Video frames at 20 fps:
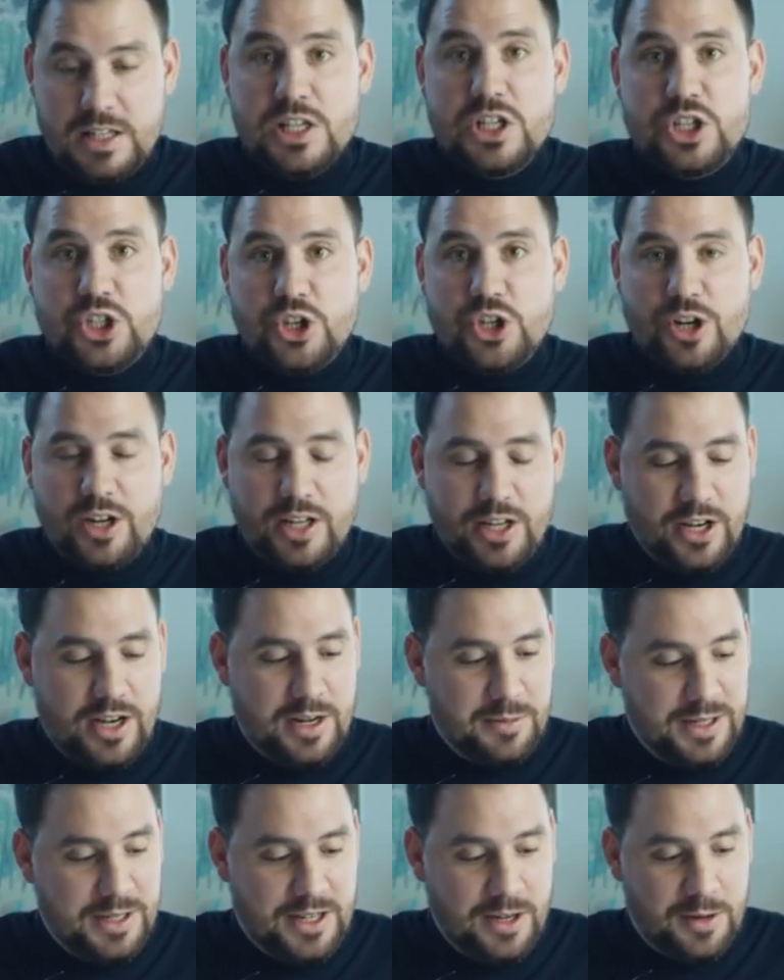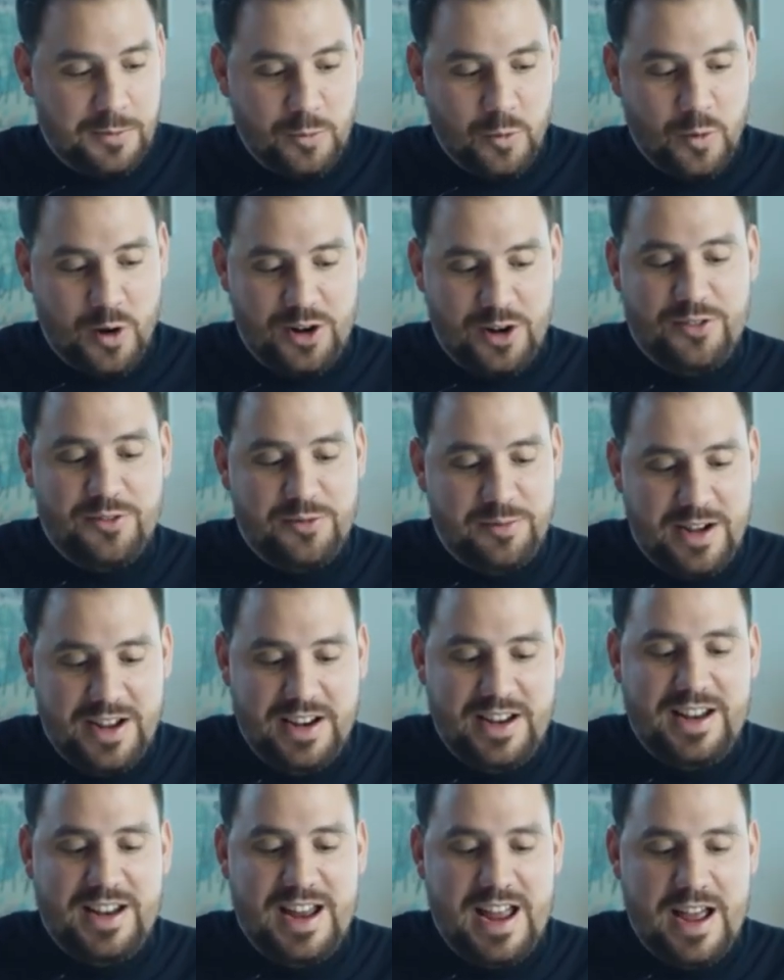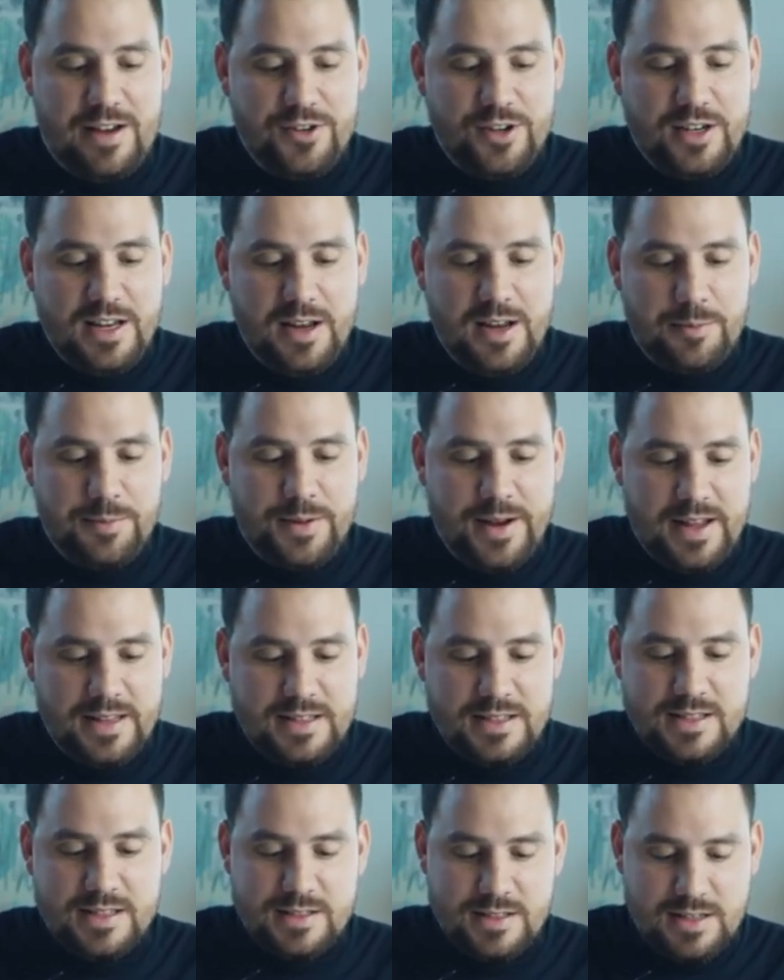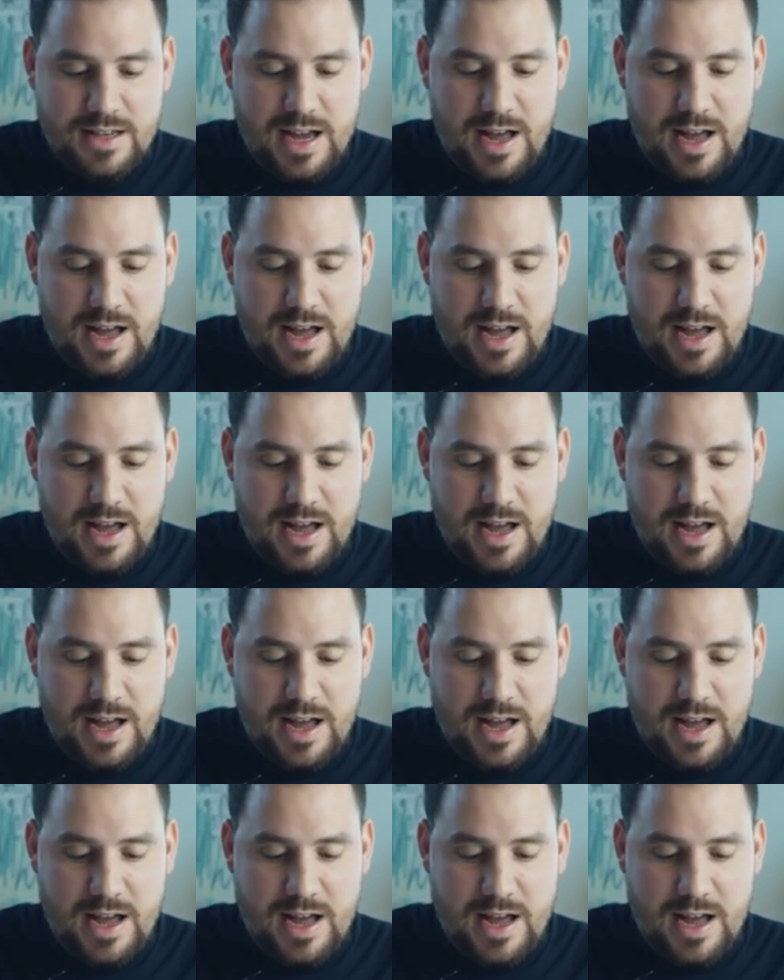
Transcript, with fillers: the whole thing so that we would have all